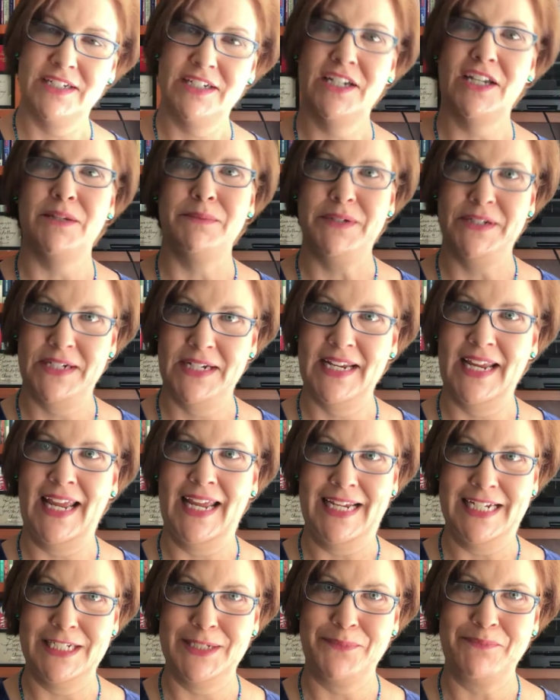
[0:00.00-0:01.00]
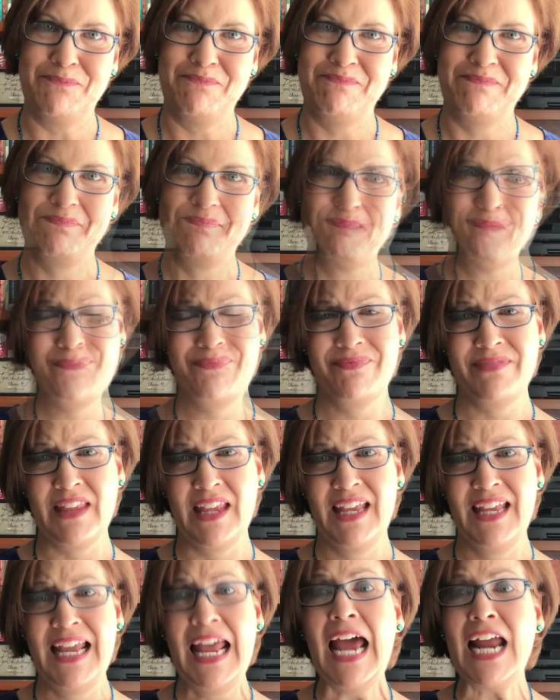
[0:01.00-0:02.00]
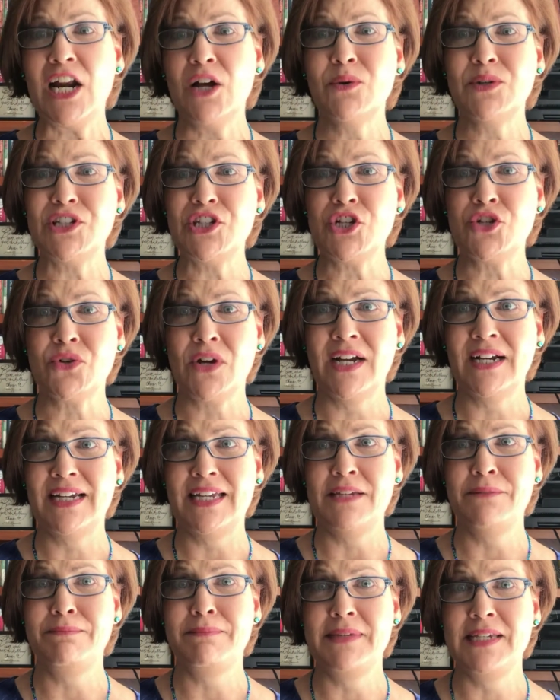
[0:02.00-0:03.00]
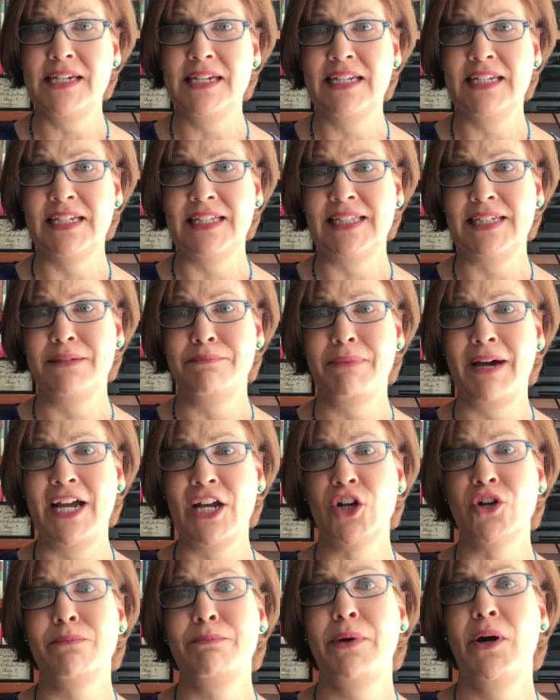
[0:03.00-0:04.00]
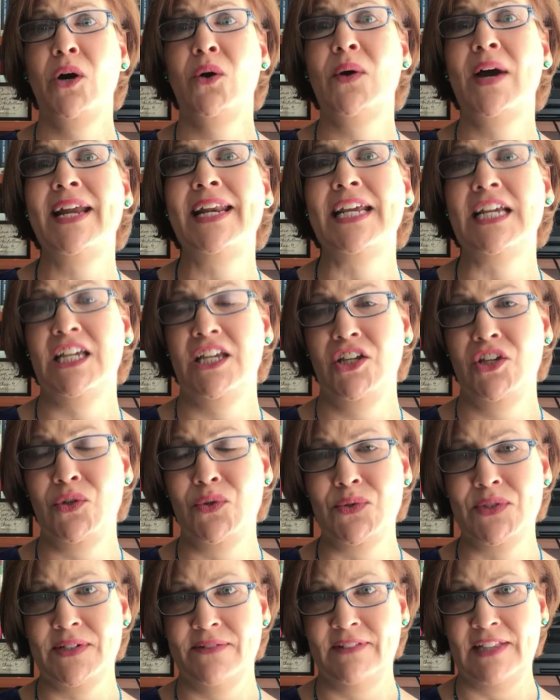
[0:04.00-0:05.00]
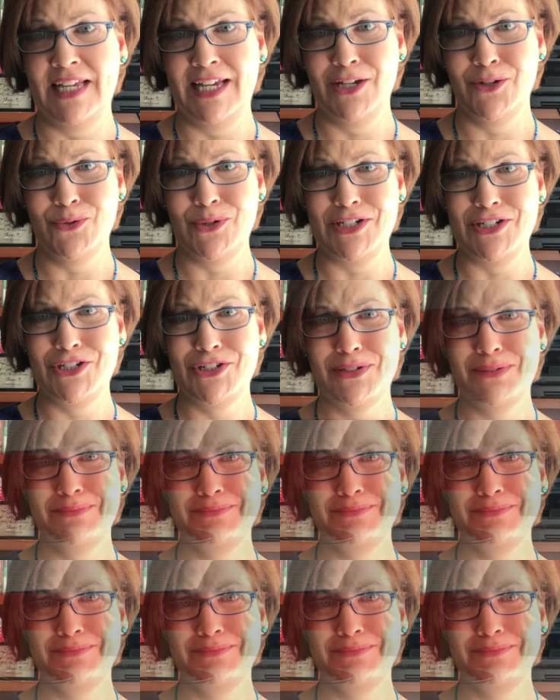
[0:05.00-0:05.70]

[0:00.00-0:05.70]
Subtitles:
to communicate. And I was struck immediately by her poetic use of language.